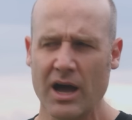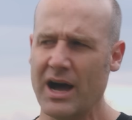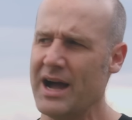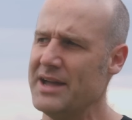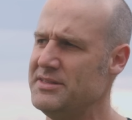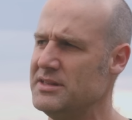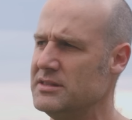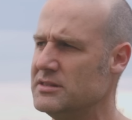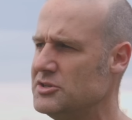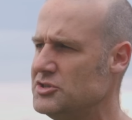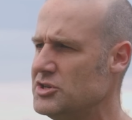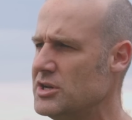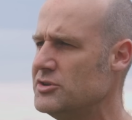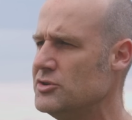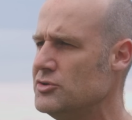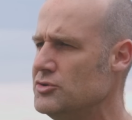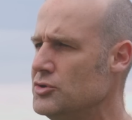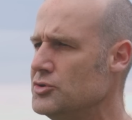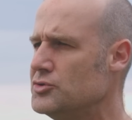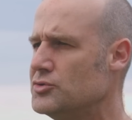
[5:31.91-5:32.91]
I think the
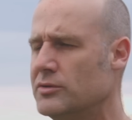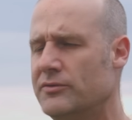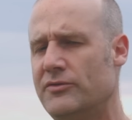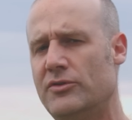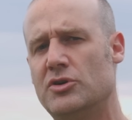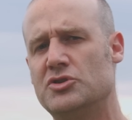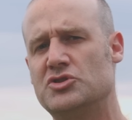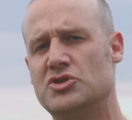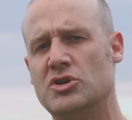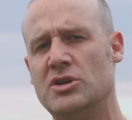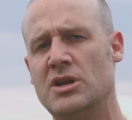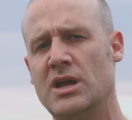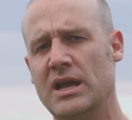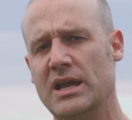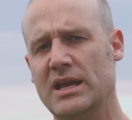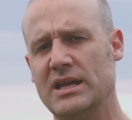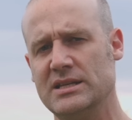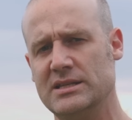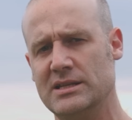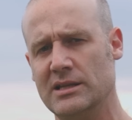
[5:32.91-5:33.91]
gender neutral version
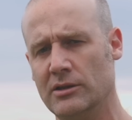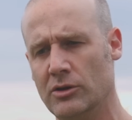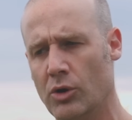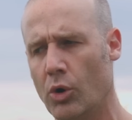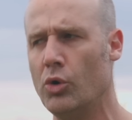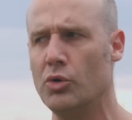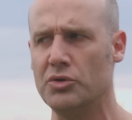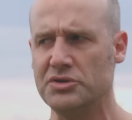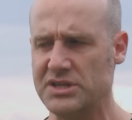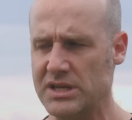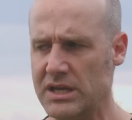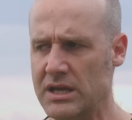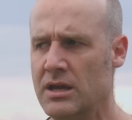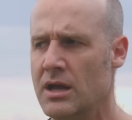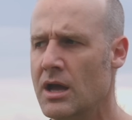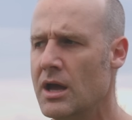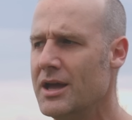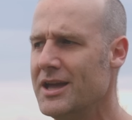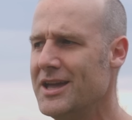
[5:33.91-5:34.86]
is lordy.